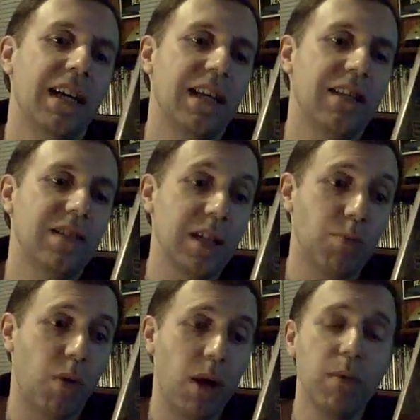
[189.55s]
that's, that's
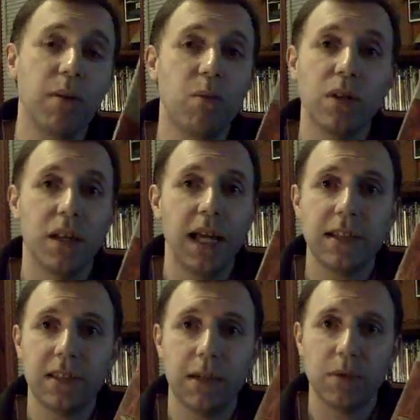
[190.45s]
probably one of the
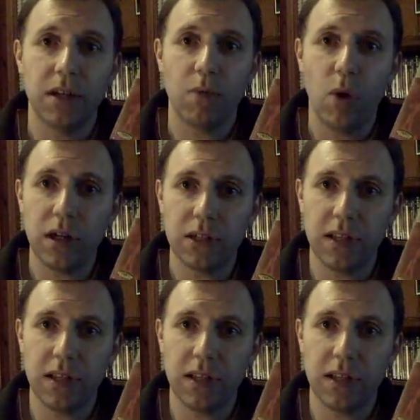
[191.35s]
last times I watched